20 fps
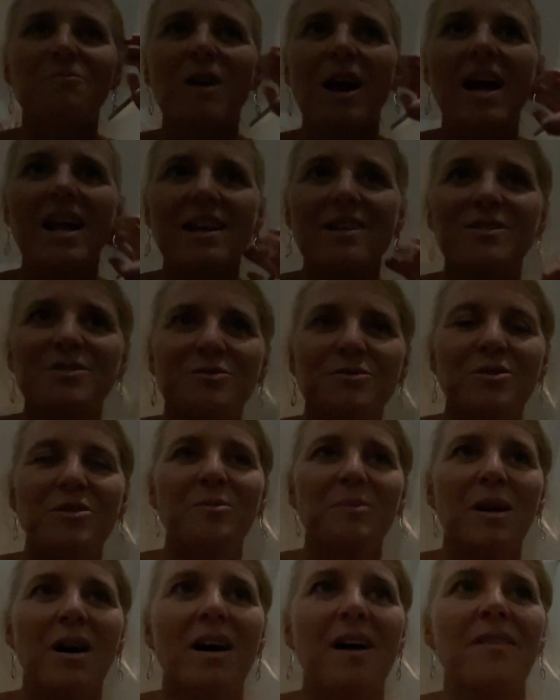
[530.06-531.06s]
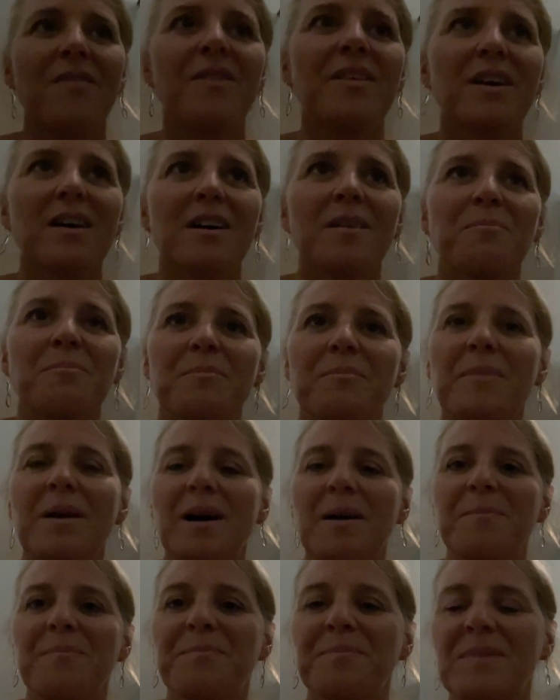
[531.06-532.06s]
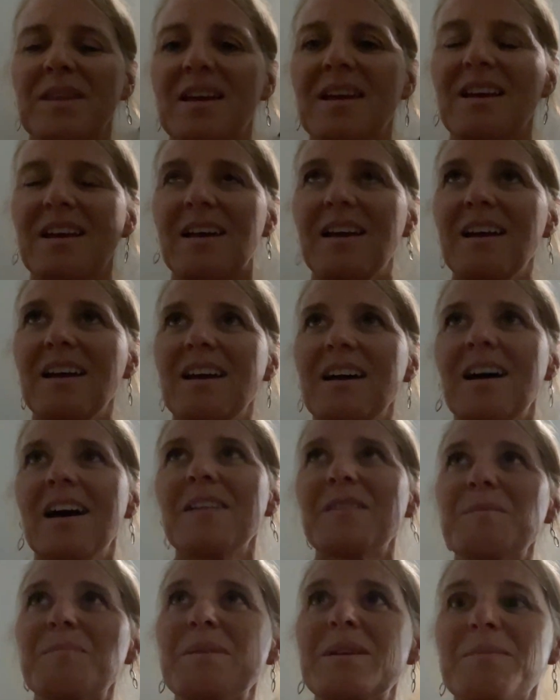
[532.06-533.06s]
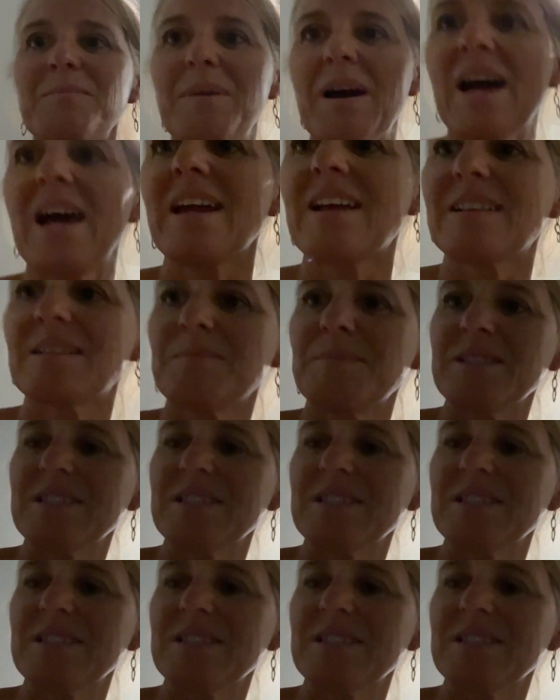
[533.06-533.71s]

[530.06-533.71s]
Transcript: Ryan's room on the beanbag. Let me